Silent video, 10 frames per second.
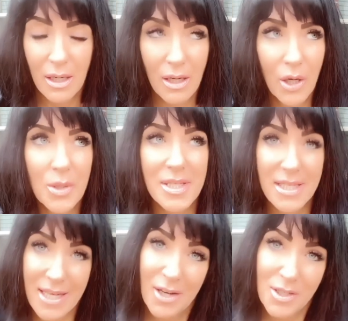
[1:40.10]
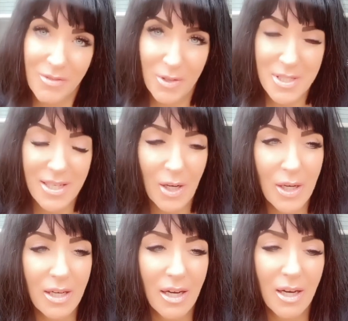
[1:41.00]
it oh, was actually very
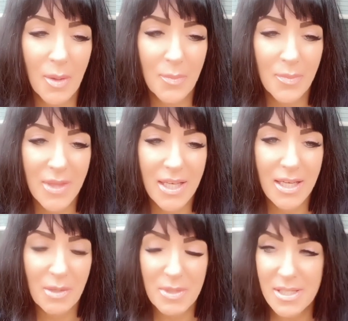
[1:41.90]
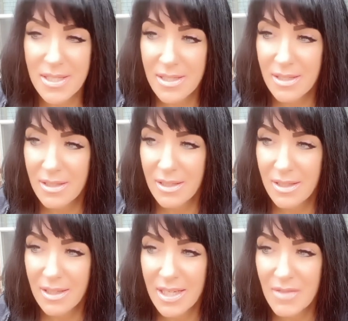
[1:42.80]
scary. Um, he was,
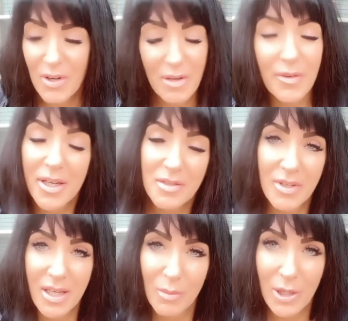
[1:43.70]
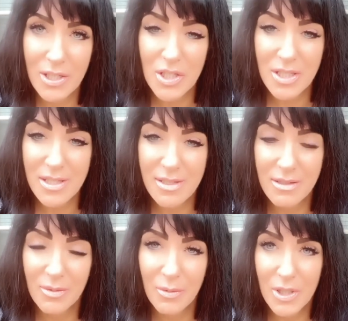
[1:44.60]
he's very fond of eating branches,
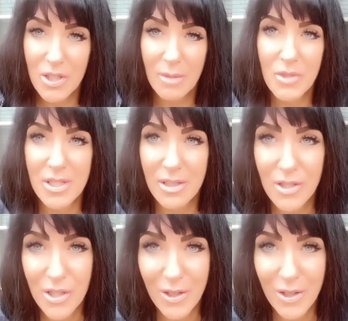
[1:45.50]
which I'm just gonna show